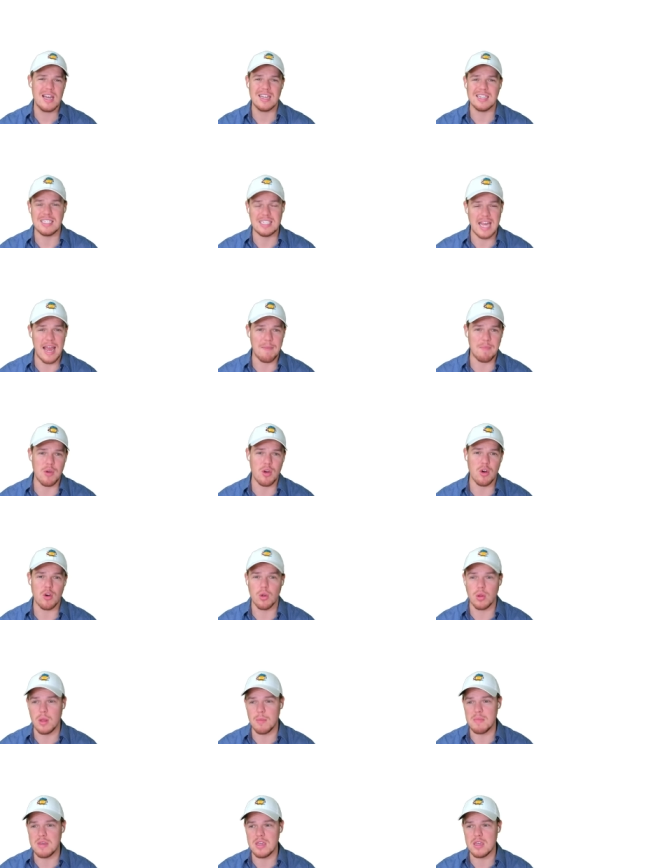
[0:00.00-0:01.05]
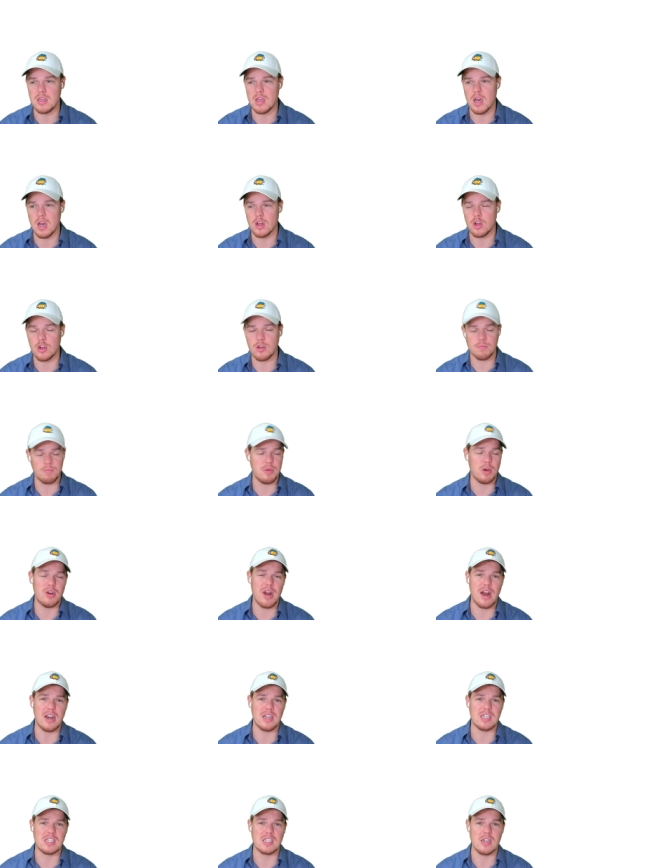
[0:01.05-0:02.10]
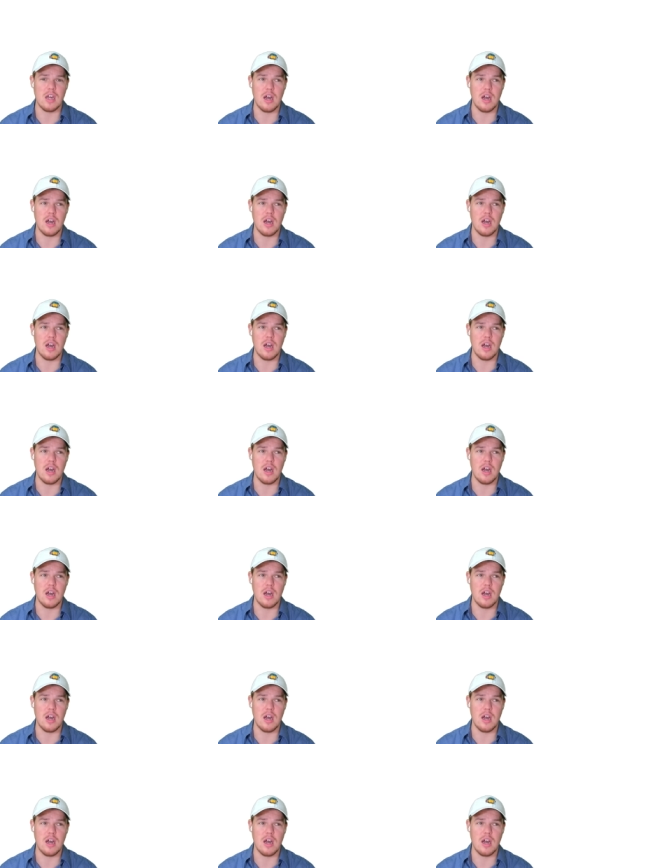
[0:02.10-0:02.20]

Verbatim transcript: Zapier. Let me uh, build out a,